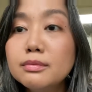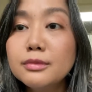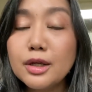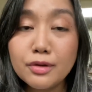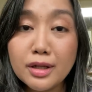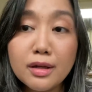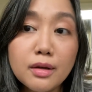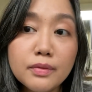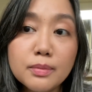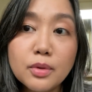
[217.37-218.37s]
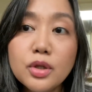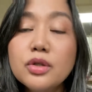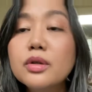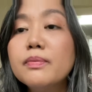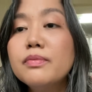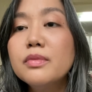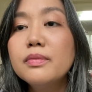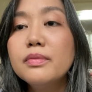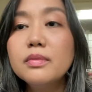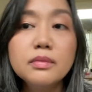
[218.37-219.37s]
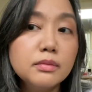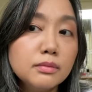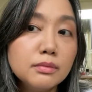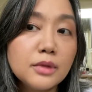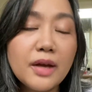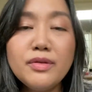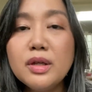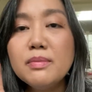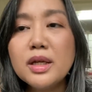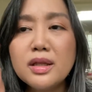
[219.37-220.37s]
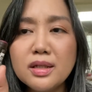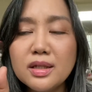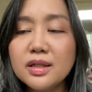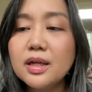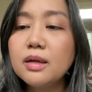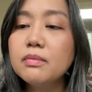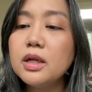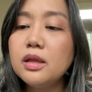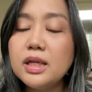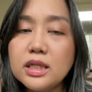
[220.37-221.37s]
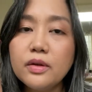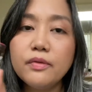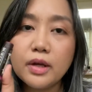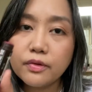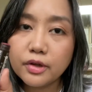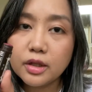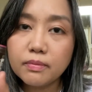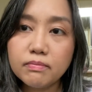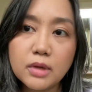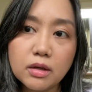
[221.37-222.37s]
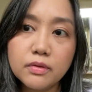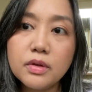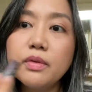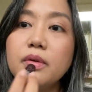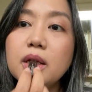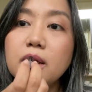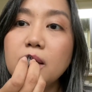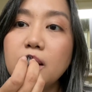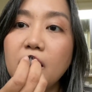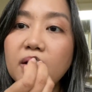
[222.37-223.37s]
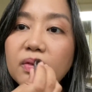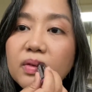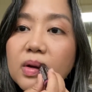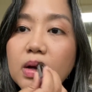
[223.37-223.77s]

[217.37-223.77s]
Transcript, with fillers: I really love the moisture. I have to admit, this is like my least favorite out of the three that I have.